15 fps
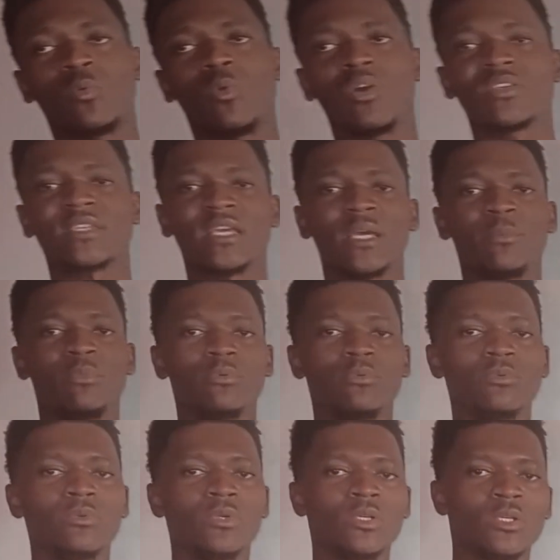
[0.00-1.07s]
was
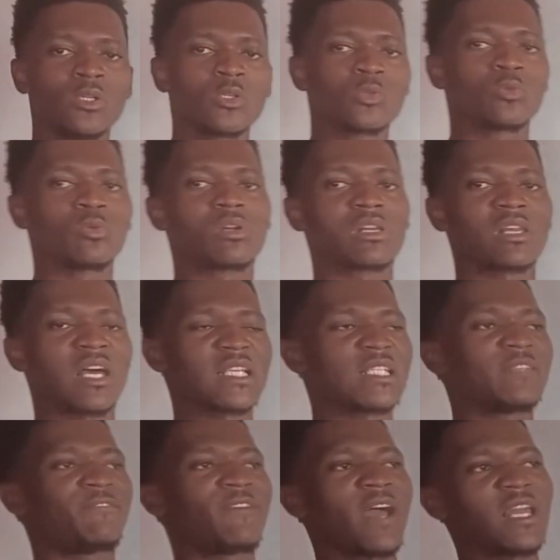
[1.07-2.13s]
able to
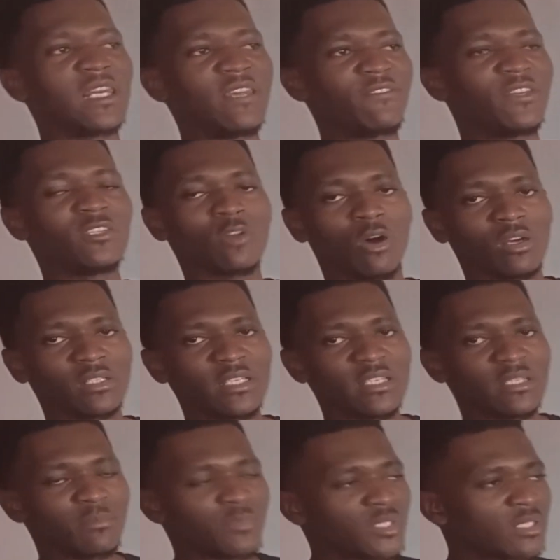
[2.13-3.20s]
classify living
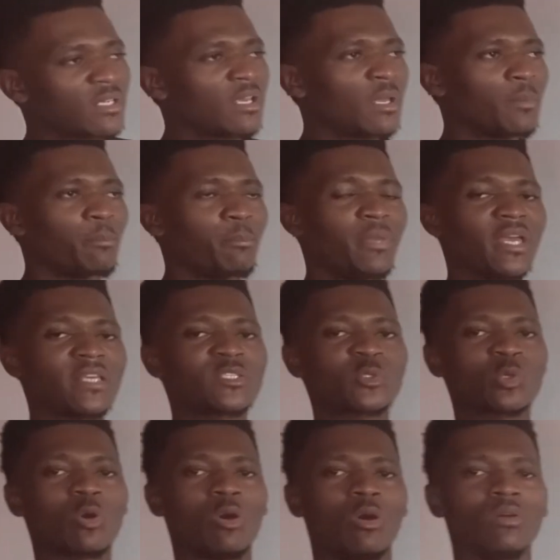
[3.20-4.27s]
organisms
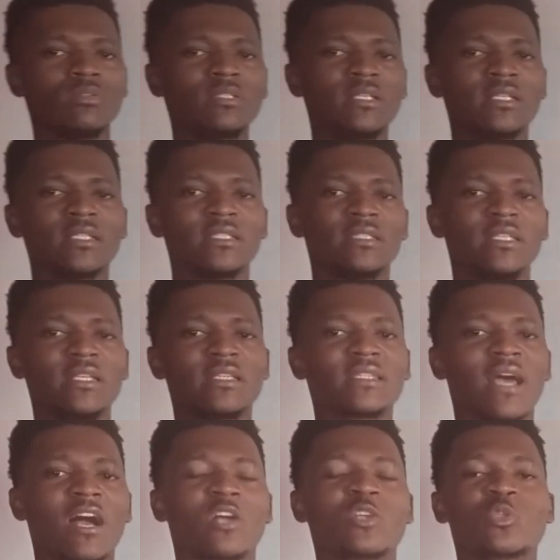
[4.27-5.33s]
based on the
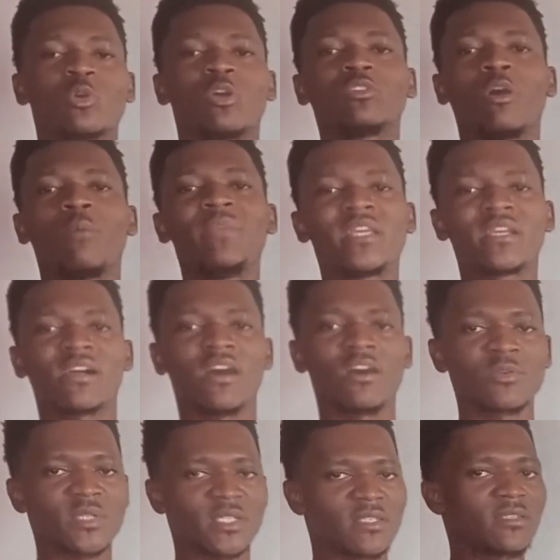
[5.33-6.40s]

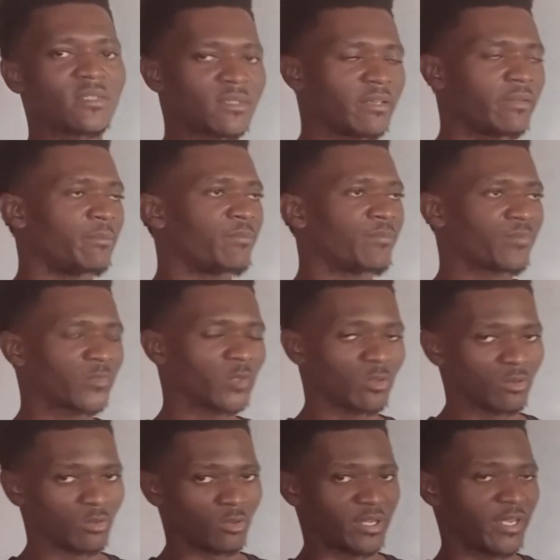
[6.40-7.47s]
taxonomical system.
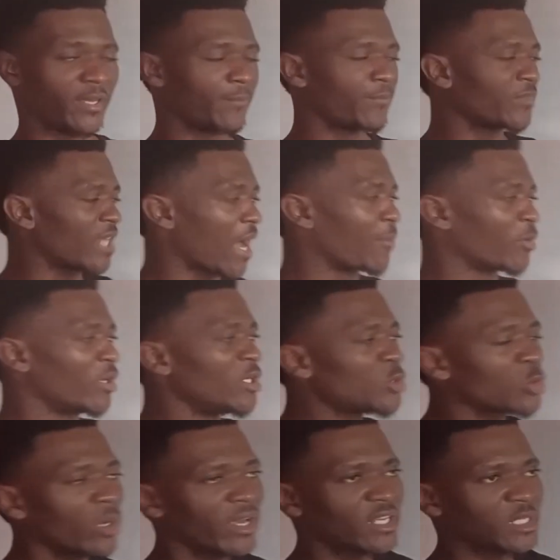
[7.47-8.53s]
Okay, now I'm going
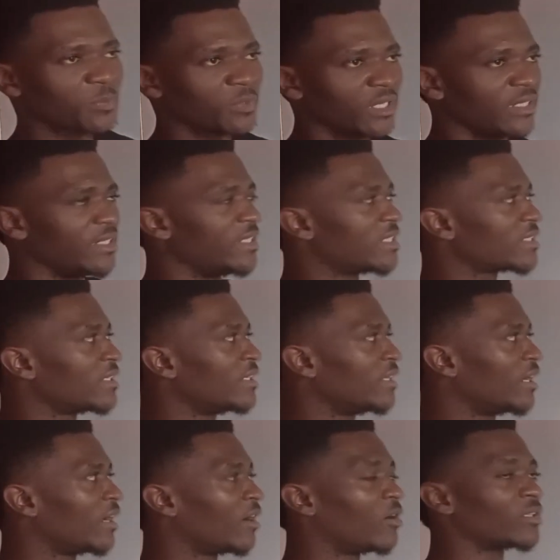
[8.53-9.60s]
to explain it
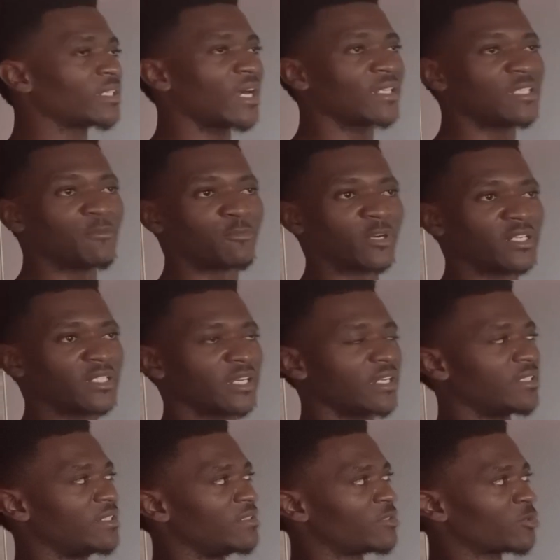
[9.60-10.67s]
under different
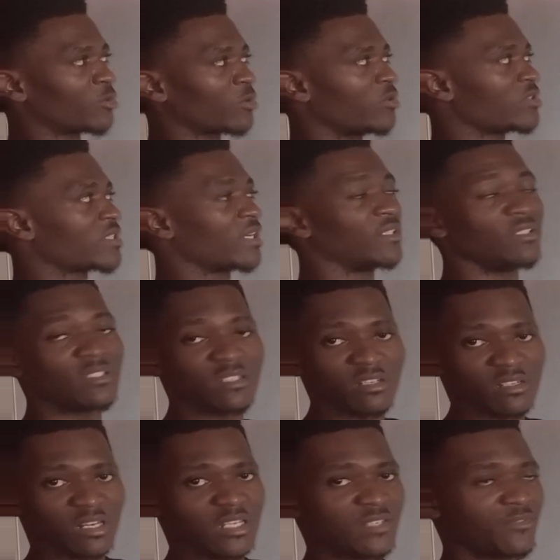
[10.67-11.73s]
headings
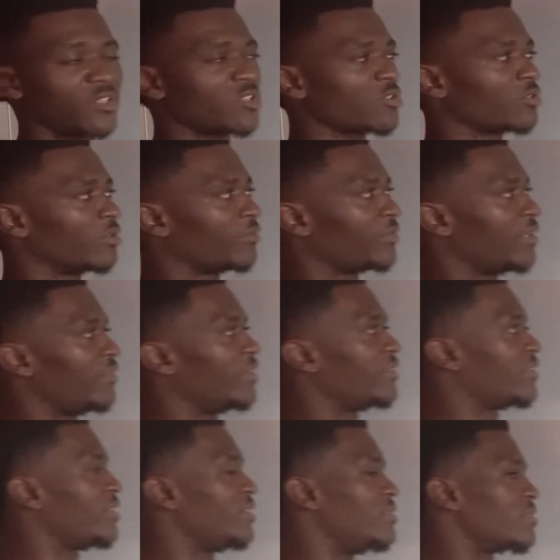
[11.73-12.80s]
concerning the classification of
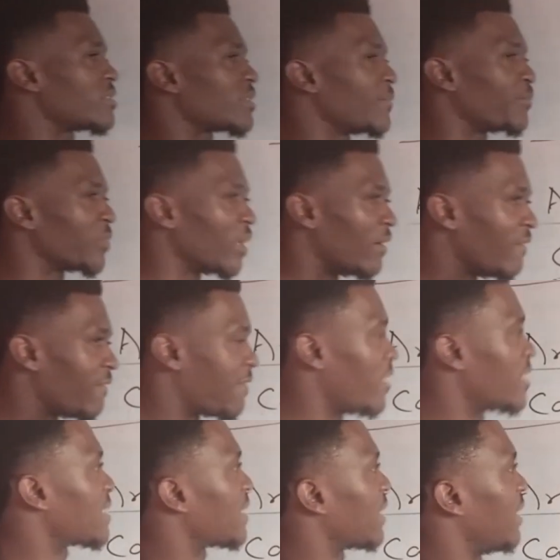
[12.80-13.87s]
living things.
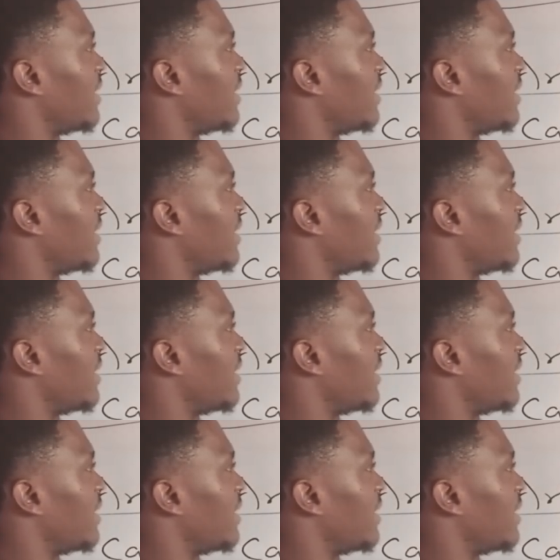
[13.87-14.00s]
First